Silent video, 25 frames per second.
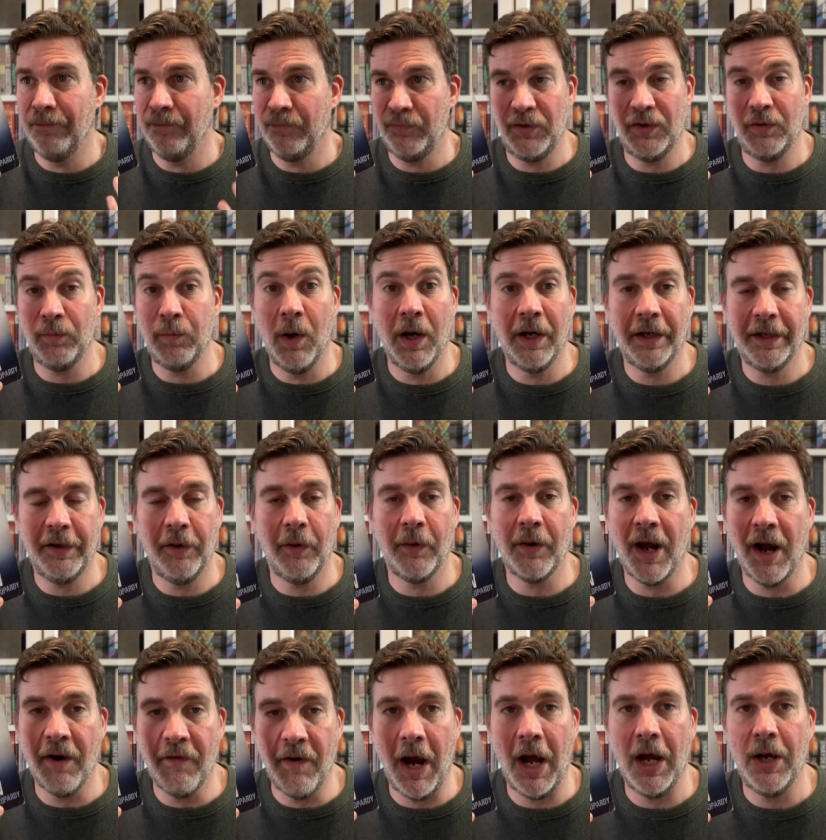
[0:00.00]
just working on
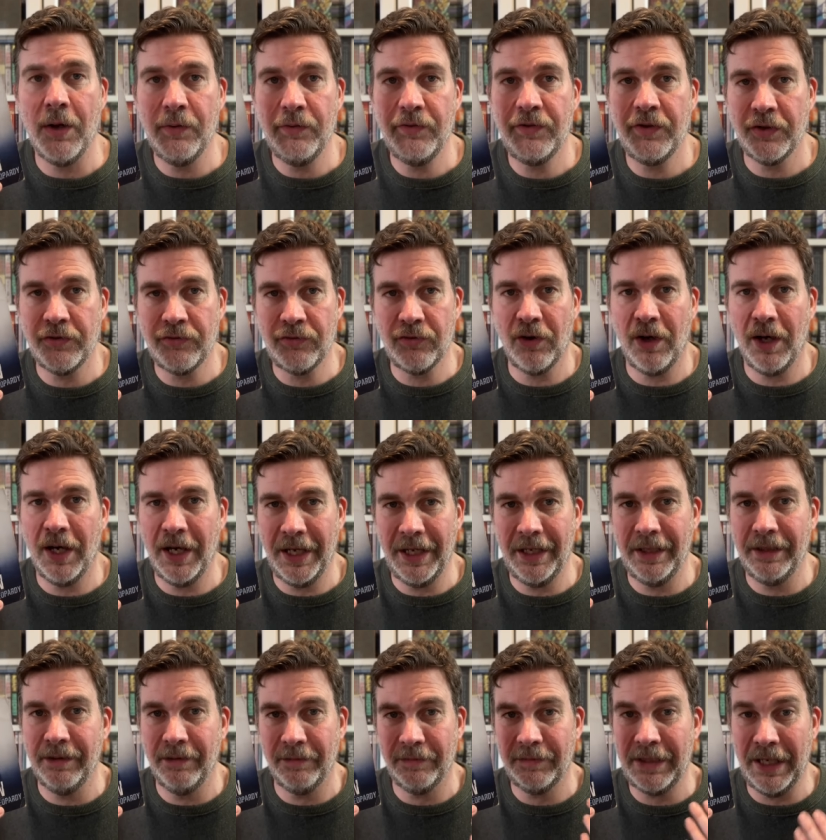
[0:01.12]
her own to try
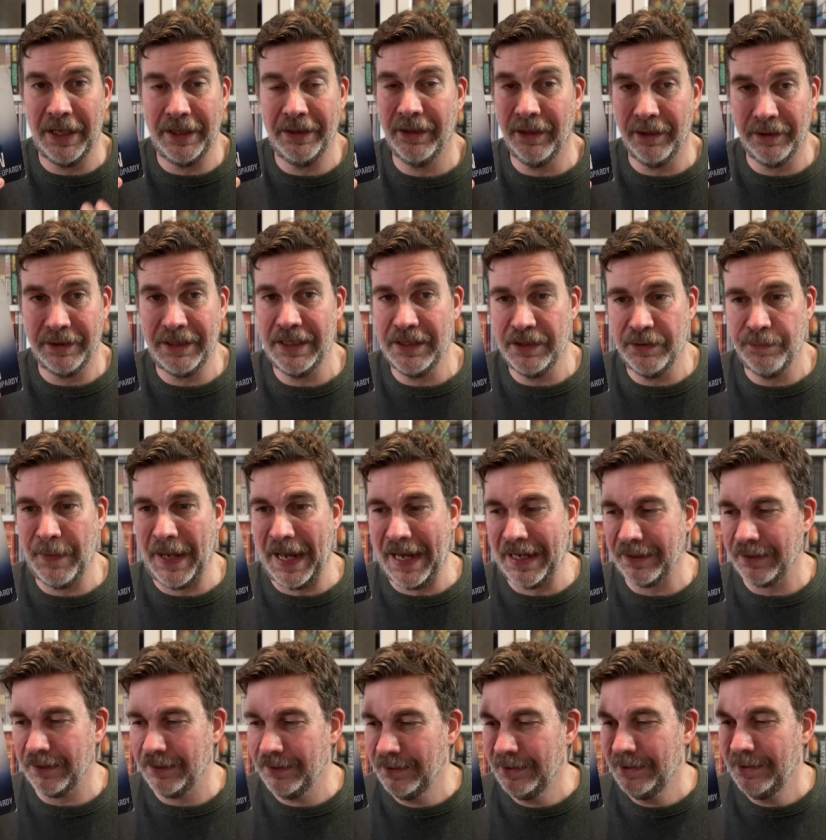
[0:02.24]
and get her kids
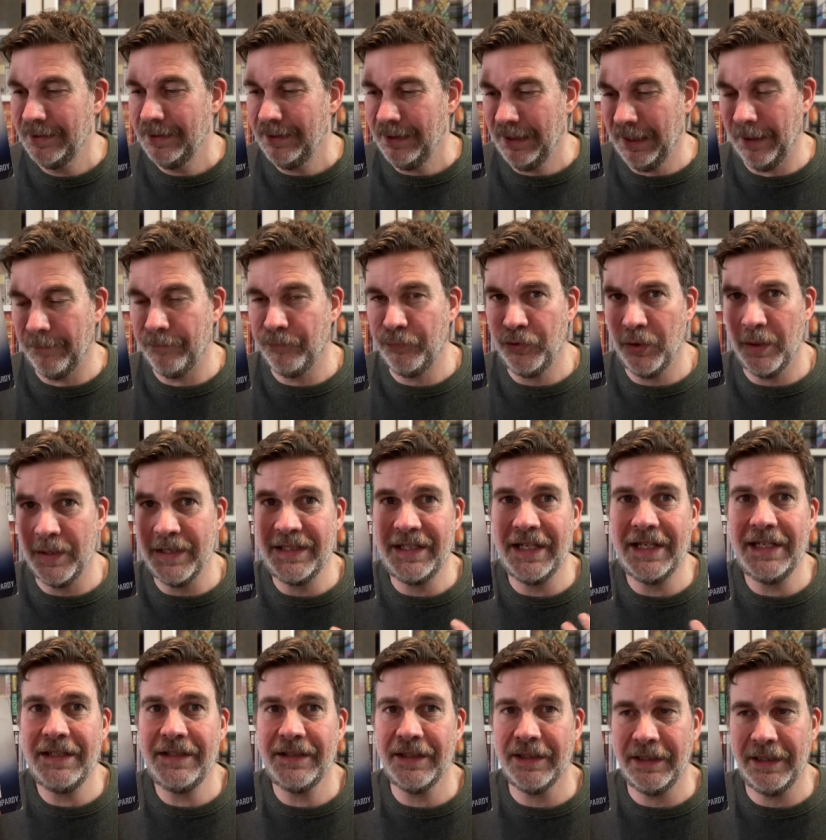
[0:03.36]
back. So a
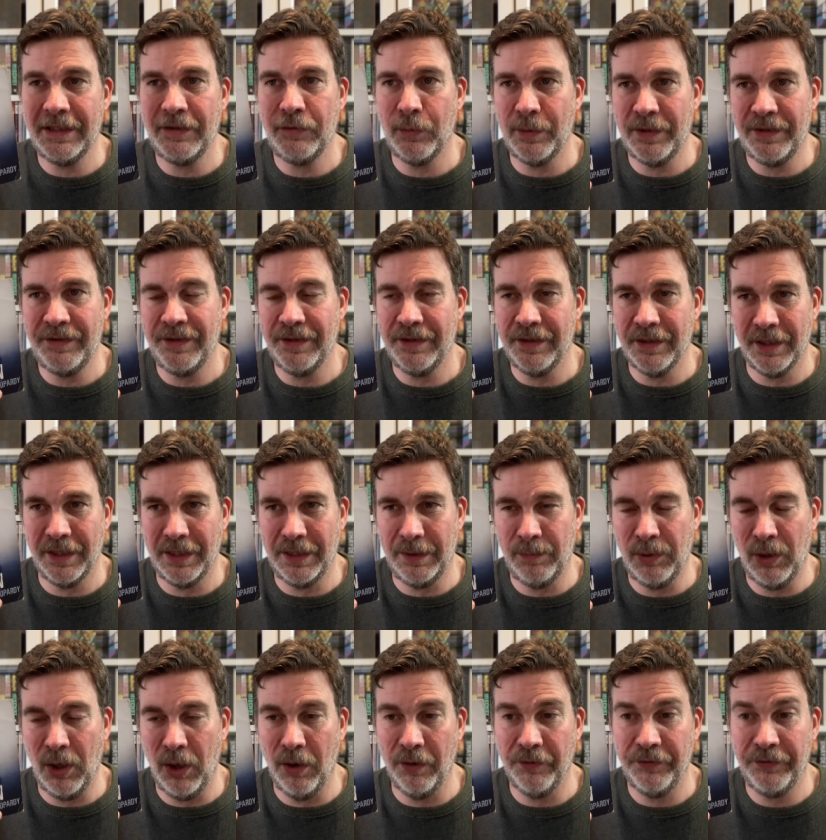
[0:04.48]
decently twisty turny
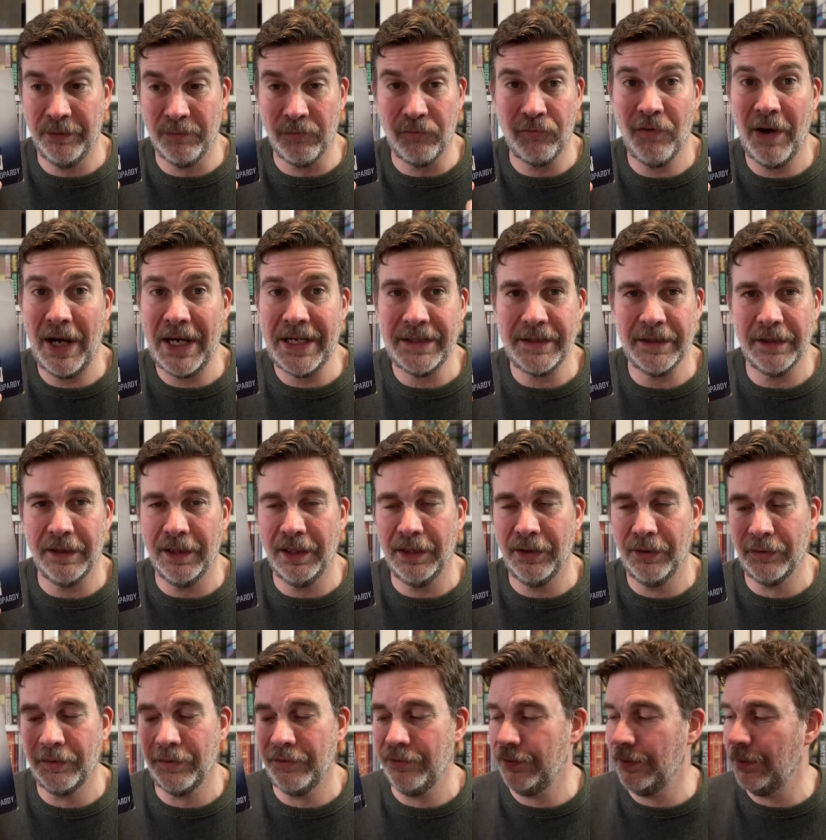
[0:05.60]
plot, some great
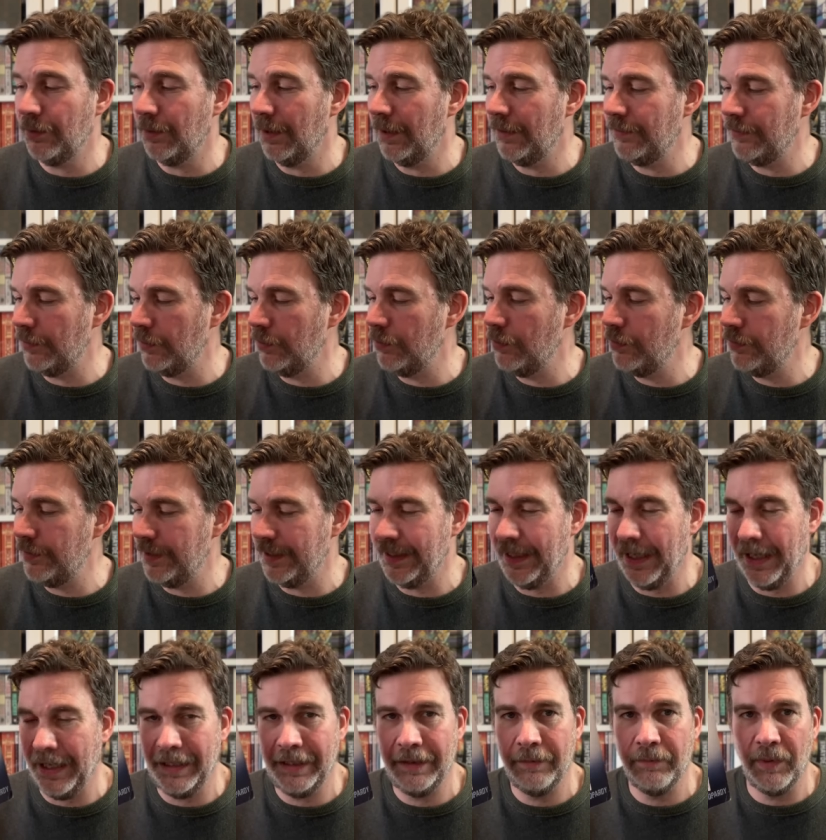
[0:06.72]
dialogue as you usually
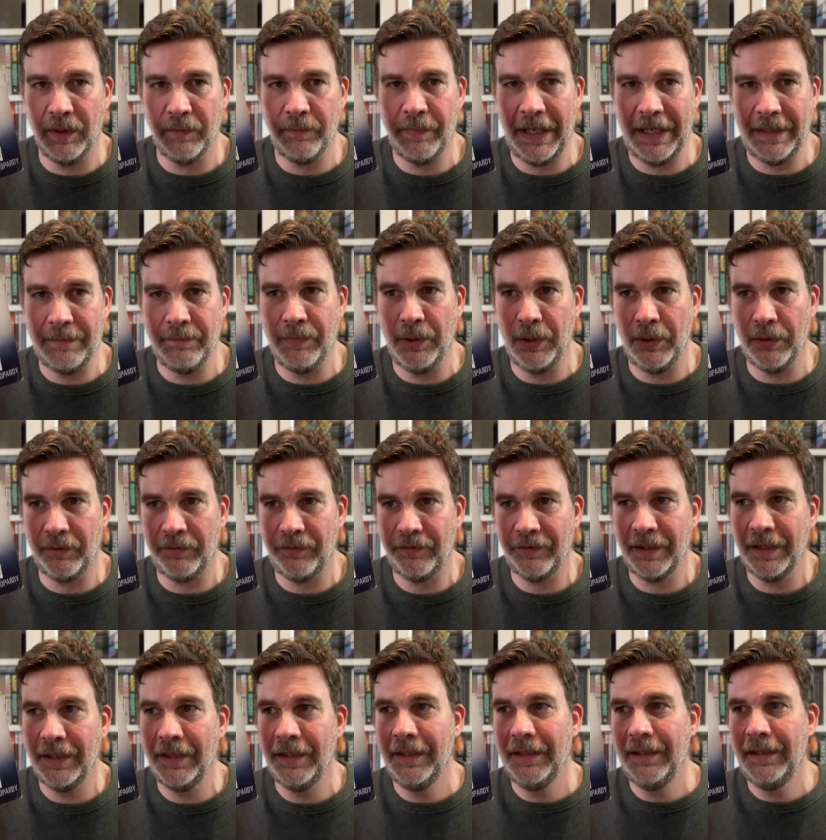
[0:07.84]
get in MacBain books,
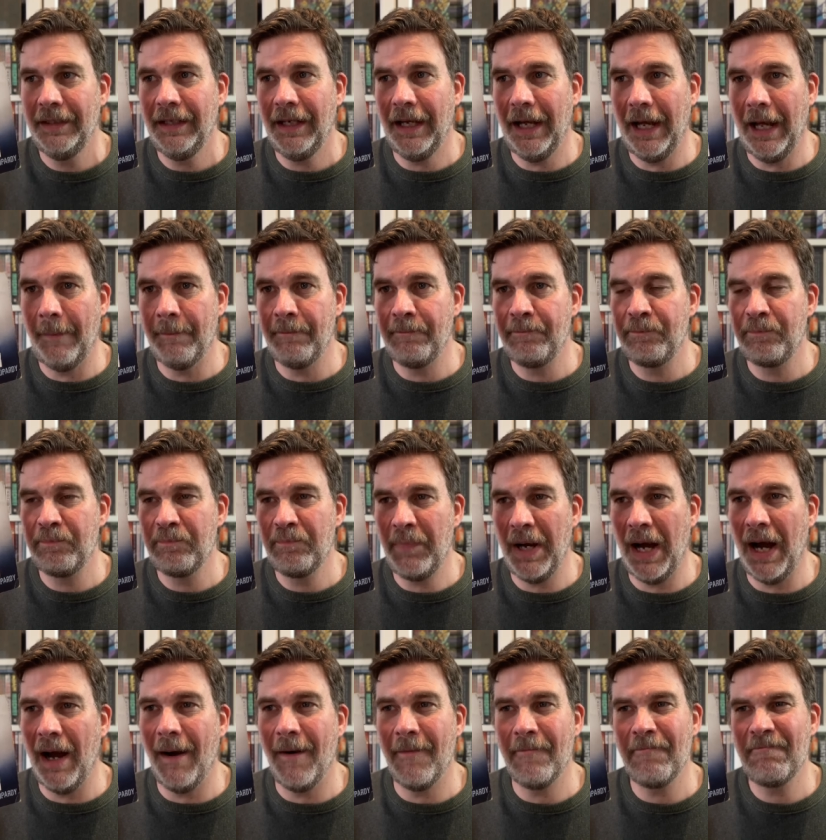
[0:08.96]

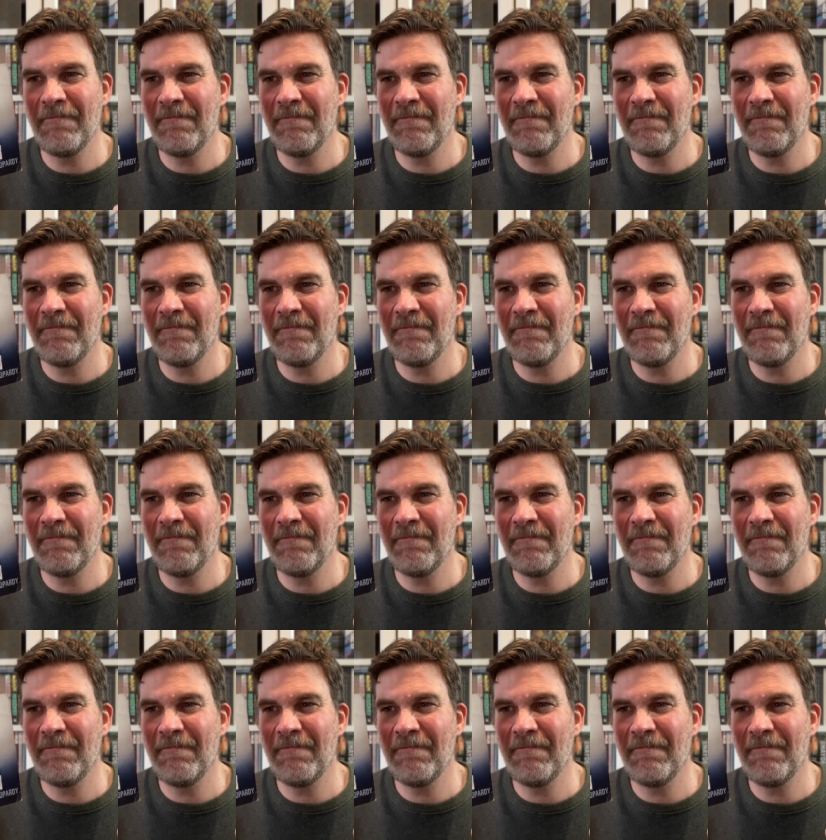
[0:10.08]
but